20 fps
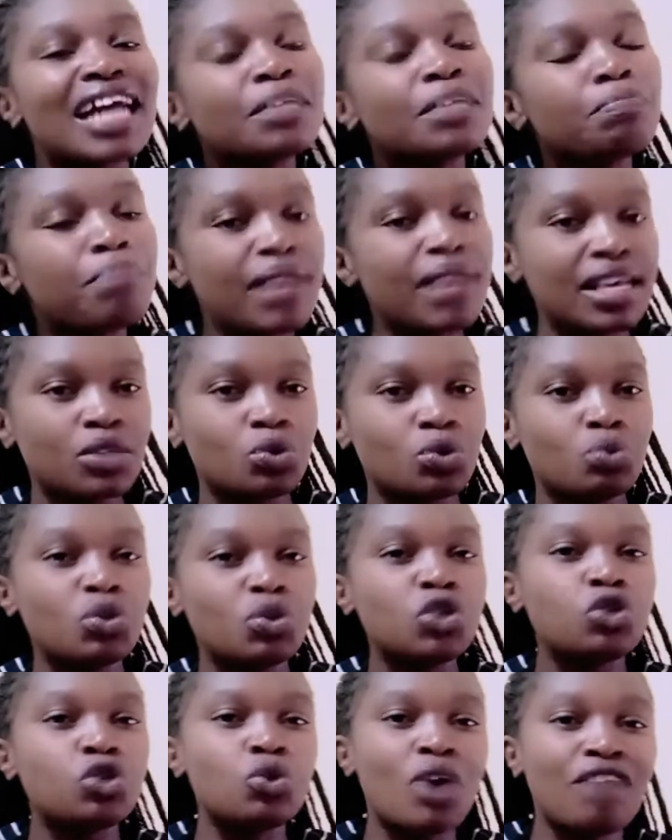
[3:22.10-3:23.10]
place
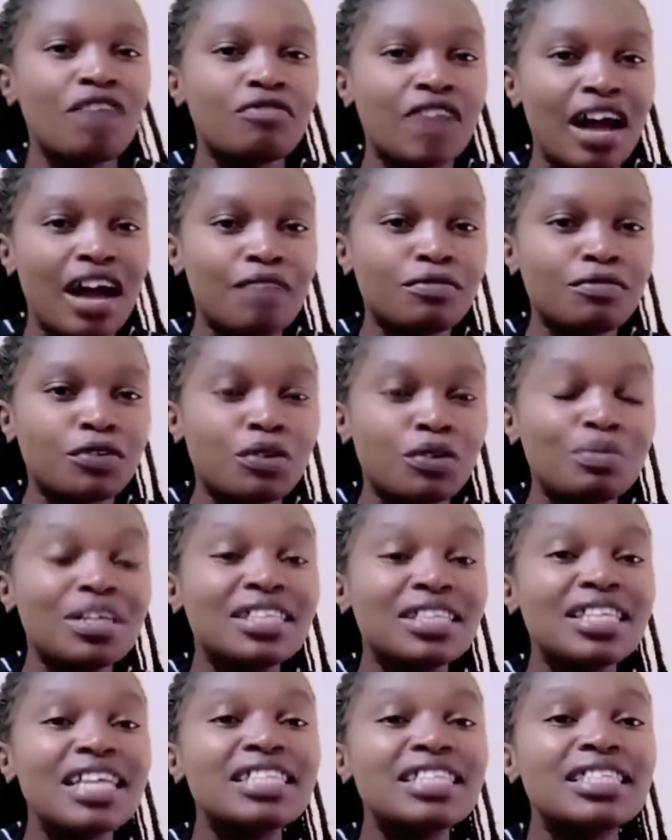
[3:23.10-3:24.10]
which you have come from. He
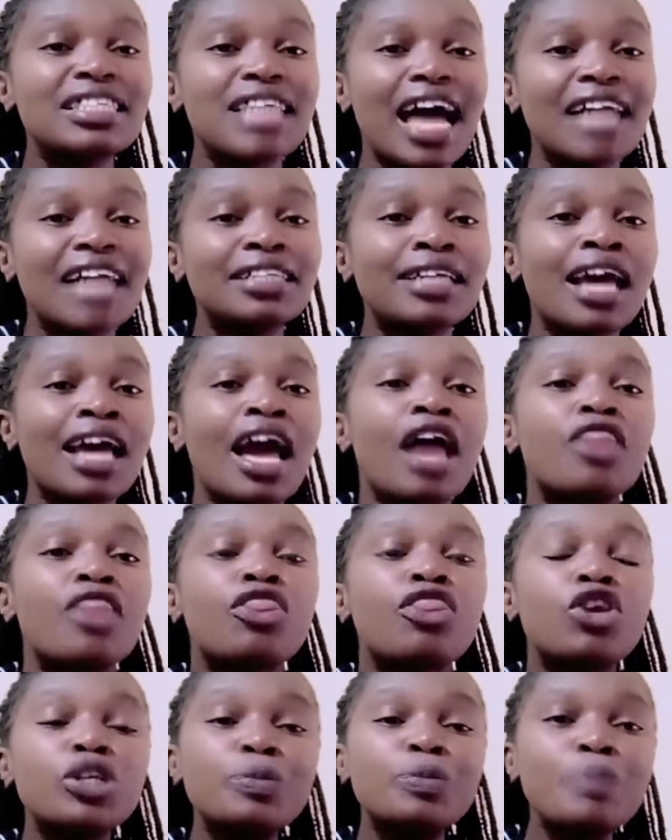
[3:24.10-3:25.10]
says that
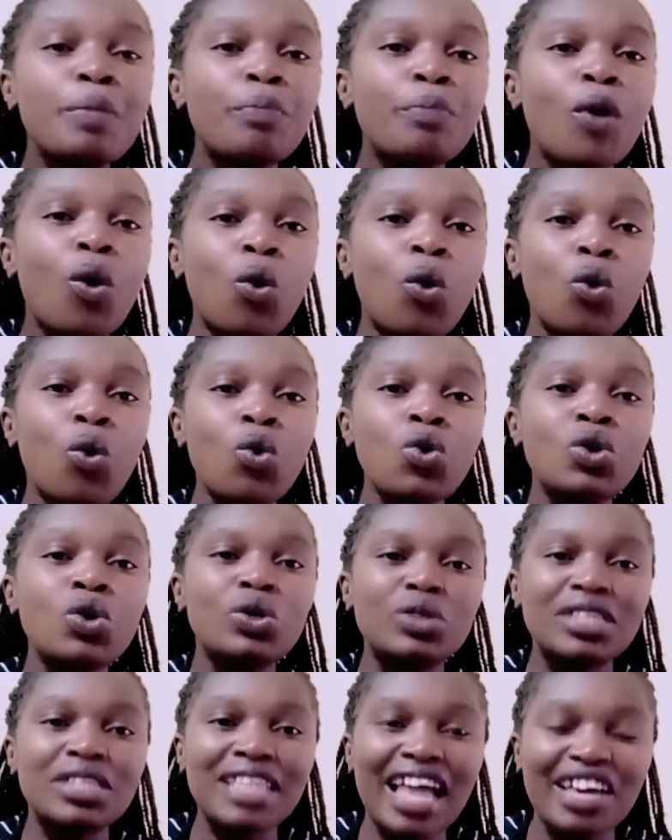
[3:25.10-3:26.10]
those people who
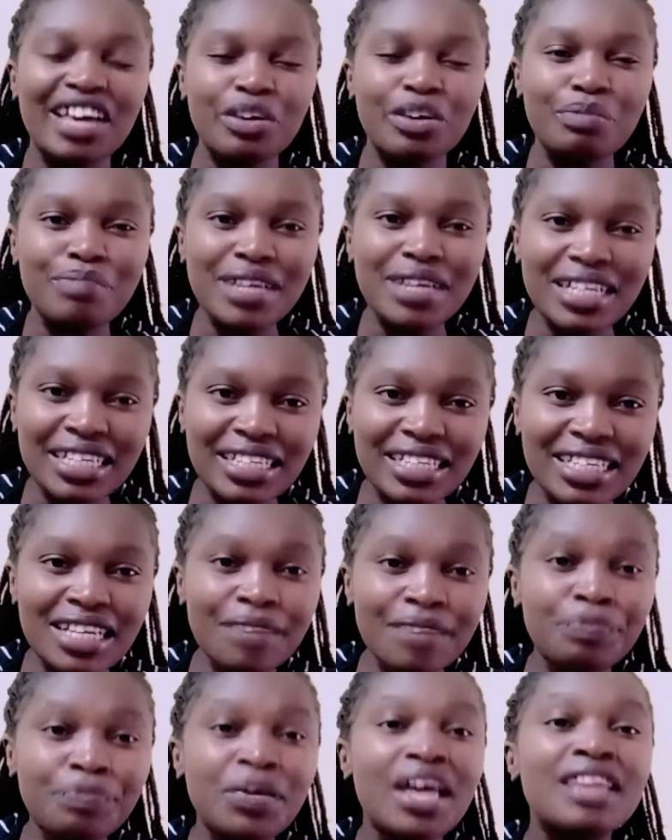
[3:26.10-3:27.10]
lose their
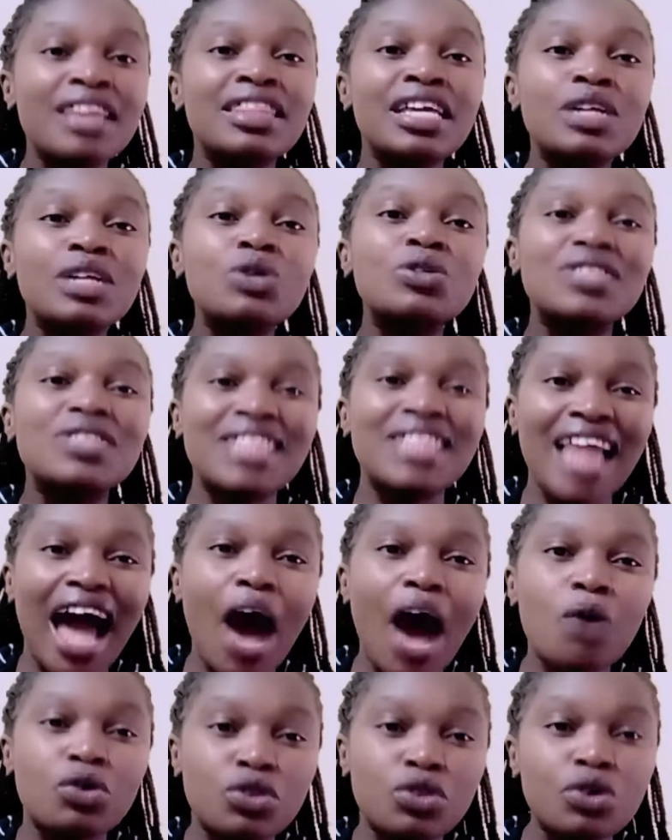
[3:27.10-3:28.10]
humility, they lose their
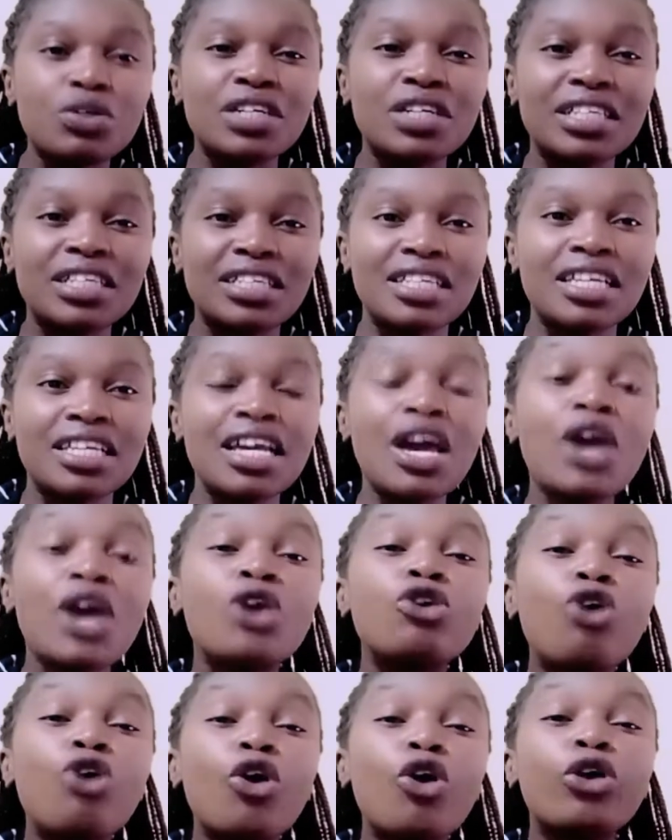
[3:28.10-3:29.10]
authority.
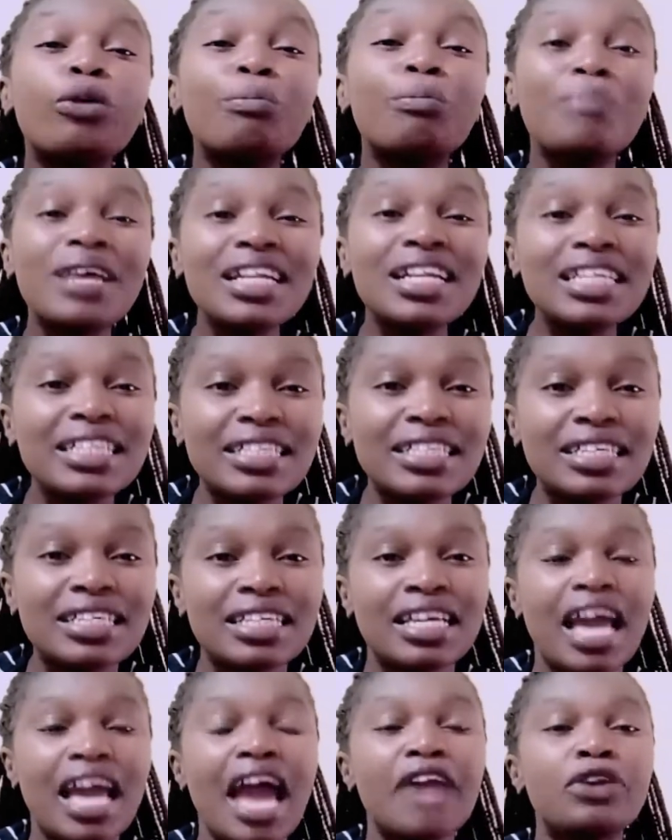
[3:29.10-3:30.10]
Your
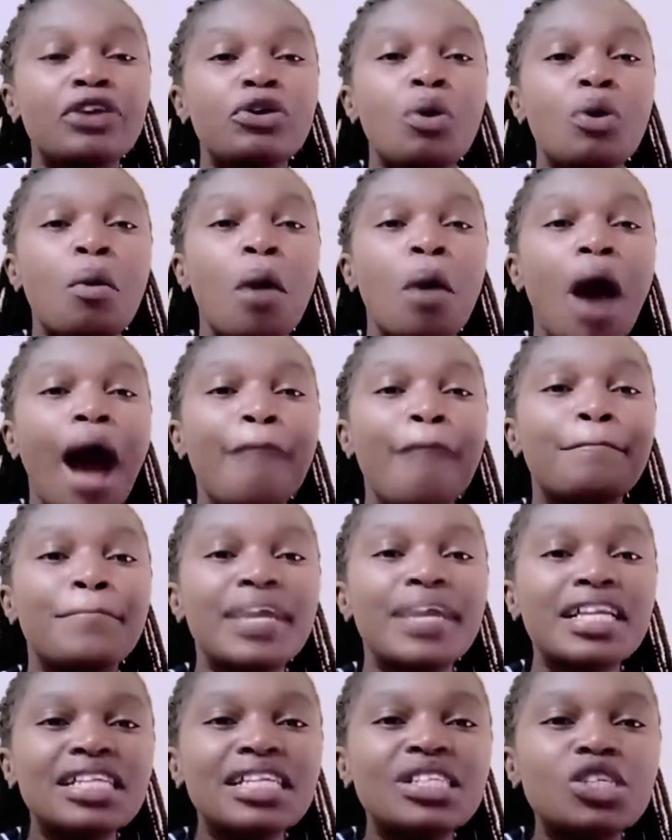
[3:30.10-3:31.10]
humility and your
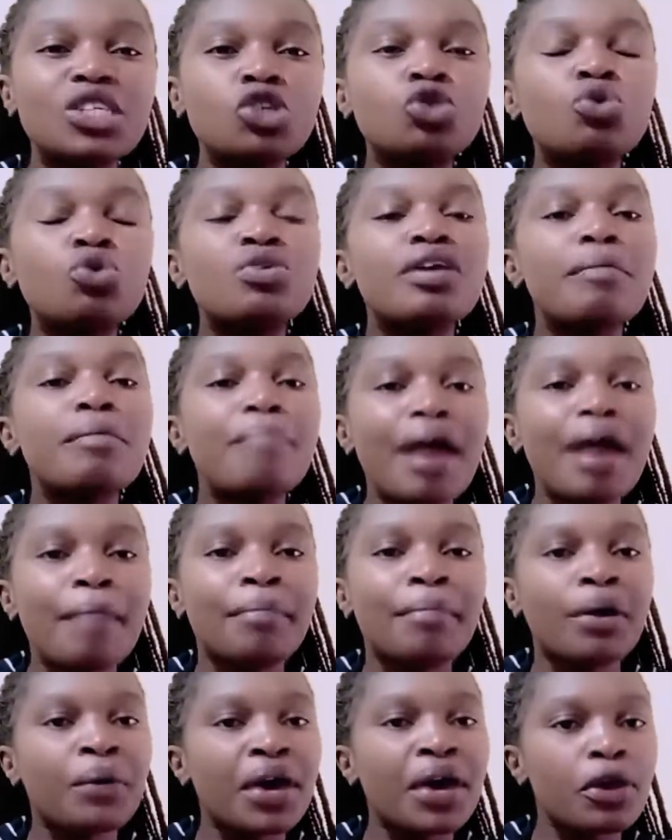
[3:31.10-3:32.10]
ability to
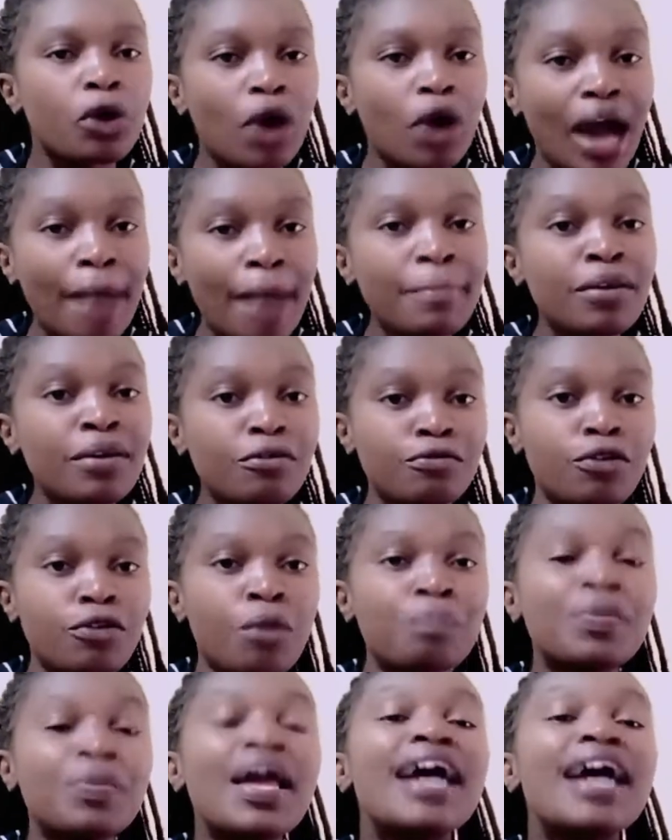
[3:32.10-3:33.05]
remember where you're coming from